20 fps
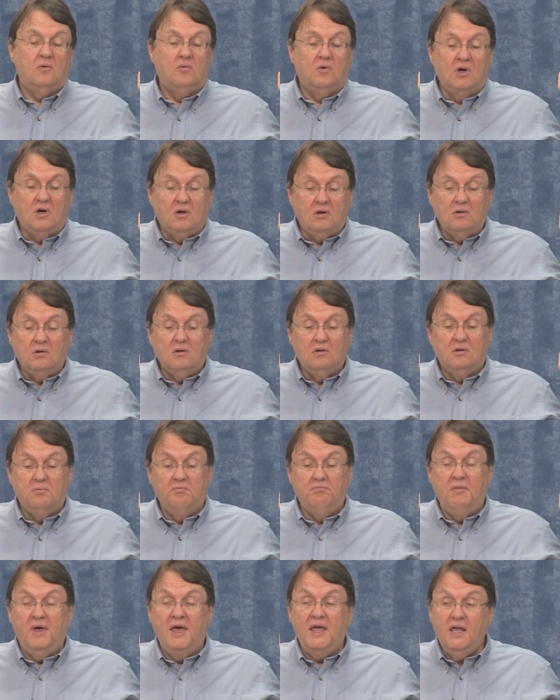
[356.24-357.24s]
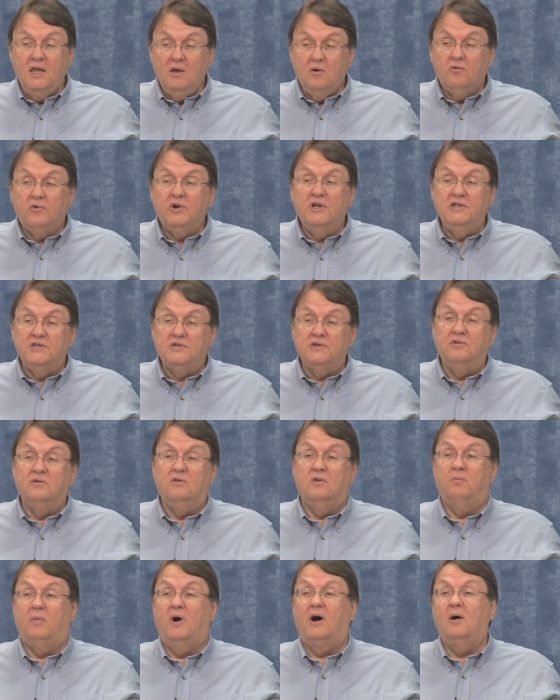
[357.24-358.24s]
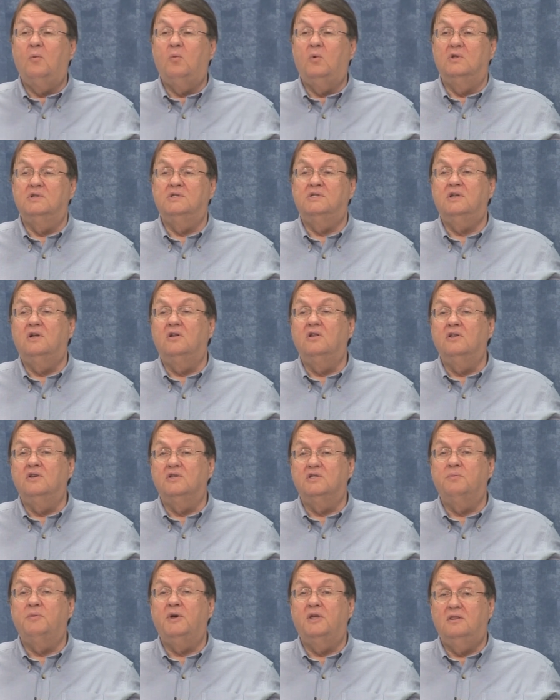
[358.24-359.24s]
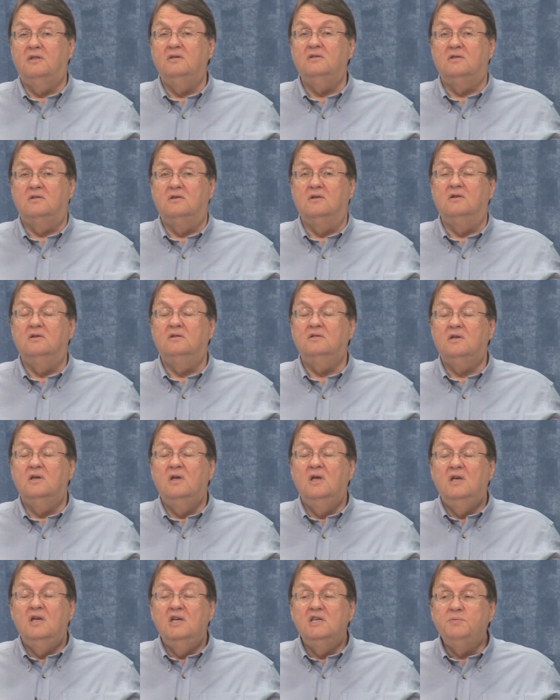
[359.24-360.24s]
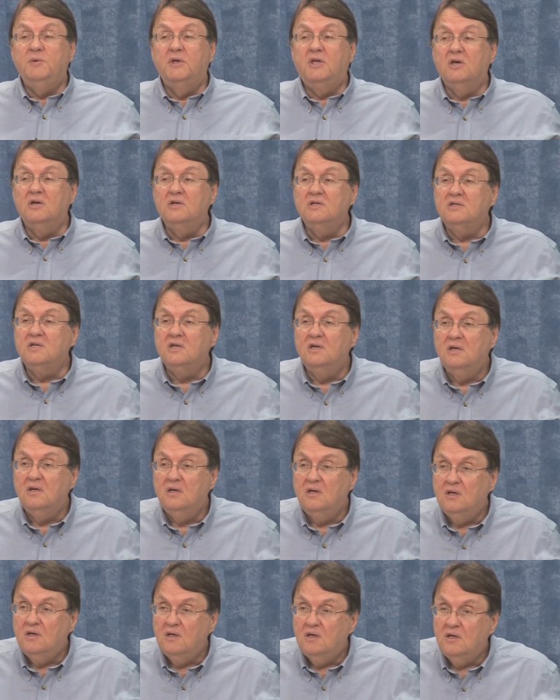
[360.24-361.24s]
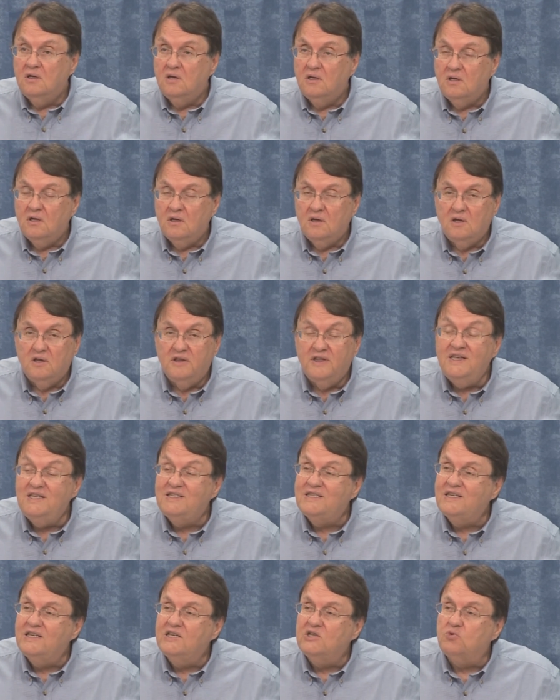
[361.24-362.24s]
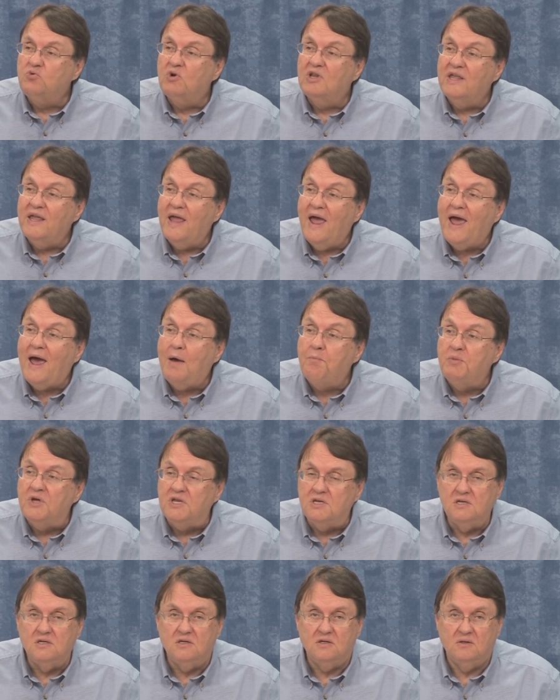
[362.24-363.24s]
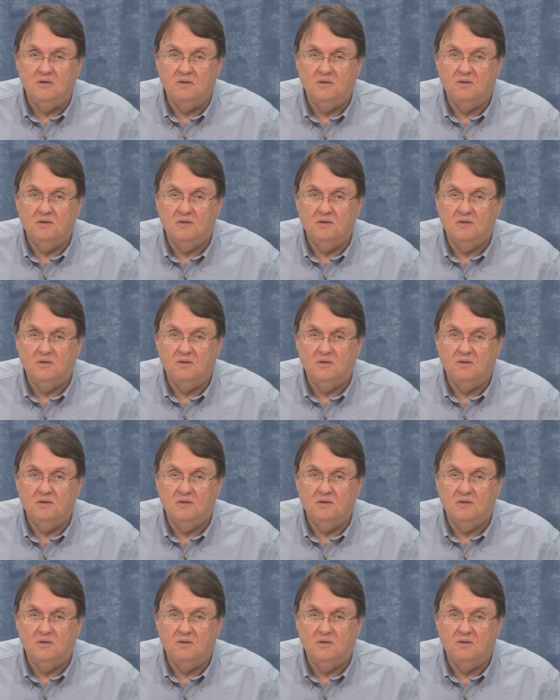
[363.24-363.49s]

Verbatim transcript: Well, the main reason the Bible is telling us about these things is because these things really happened.